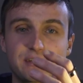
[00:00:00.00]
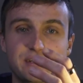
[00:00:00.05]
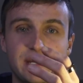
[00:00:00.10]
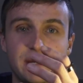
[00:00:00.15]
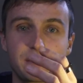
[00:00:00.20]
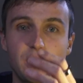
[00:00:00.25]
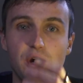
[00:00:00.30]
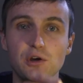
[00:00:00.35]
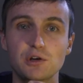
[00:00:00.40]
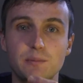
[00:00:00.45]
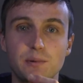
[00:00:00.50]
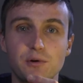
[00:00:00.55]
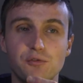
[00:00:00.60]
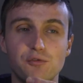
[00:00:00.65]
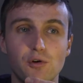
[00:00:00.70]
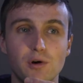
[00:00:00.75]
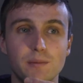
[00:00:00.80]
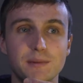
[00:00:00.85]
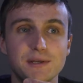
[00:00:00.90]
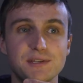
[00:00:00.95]
same color
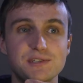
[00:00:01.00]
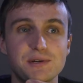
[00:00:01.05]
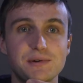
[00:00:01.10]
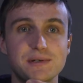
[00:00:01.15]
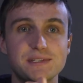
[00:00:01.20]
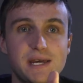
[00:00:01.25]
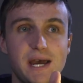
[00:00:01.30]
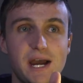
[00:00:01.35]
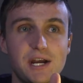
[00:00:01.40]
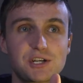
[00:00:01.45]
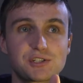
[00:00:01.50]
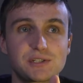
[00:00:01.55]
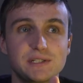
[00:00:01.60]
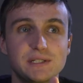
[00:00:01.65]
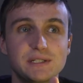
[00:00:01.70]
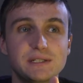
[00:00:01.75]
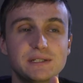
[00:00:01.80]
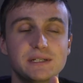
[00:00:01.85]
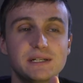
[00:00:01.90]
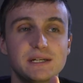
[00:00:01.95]
performance, so it's
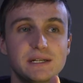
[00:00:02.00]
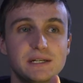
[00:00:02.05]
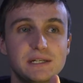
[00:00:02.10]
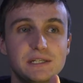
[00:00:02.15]
actually,